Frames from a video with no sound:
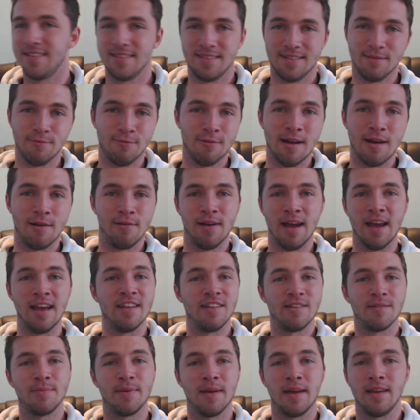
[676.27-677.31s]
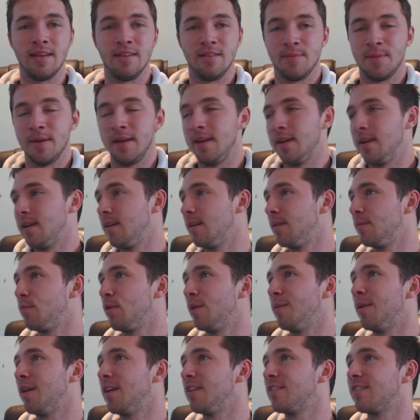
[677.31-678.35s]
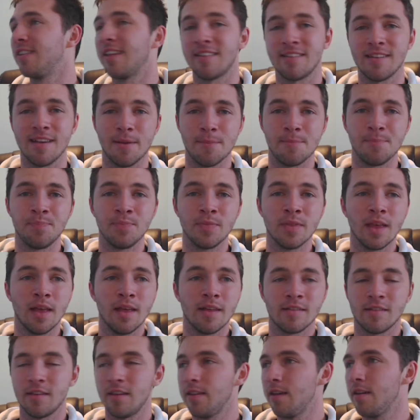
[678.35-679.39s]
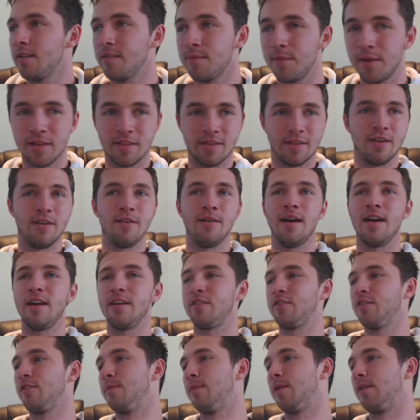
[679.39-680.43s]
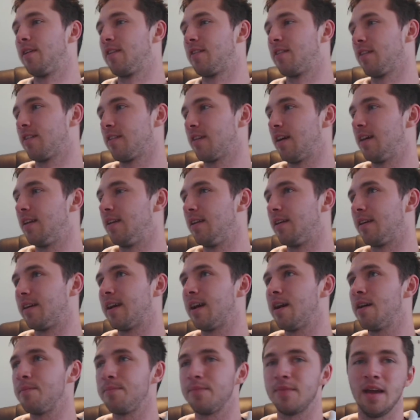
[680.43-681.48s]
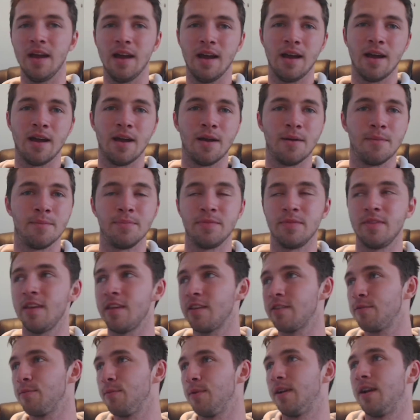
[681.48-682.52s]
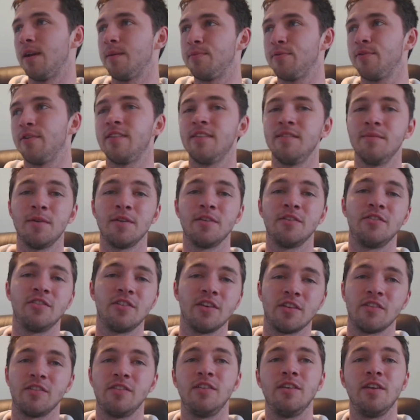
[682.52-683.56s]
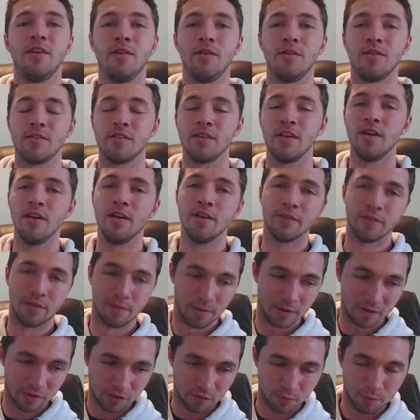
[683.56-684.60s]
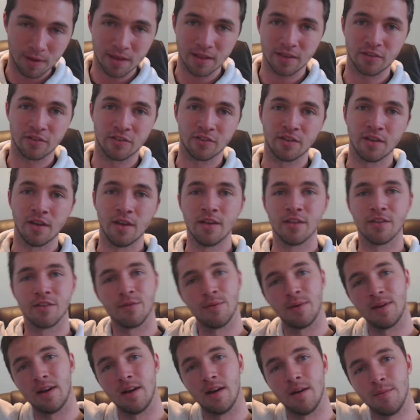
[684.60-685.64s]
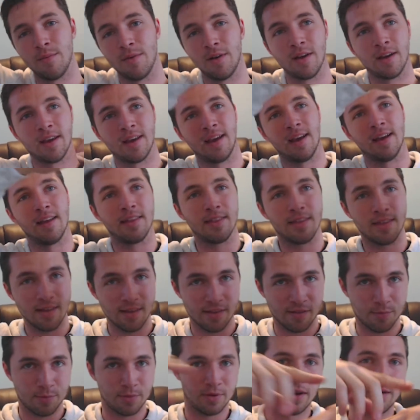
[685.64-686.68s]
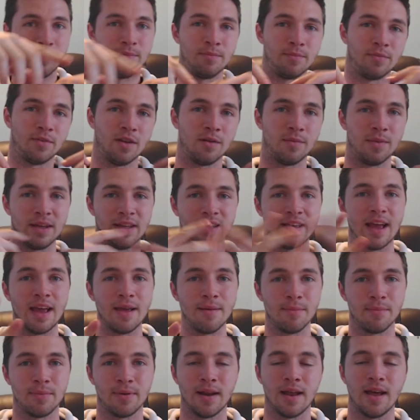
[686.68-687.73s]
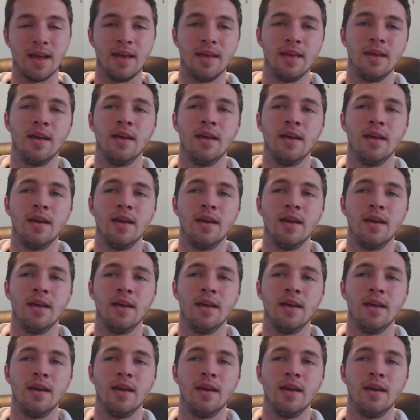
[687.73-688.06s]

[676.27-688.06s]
well, HP, pretty much. That's it. So those are my two actual monitors that I look at. This one I pretty much just use for my Twitch. So when I'm looking at this, when I'm doing my gameplay,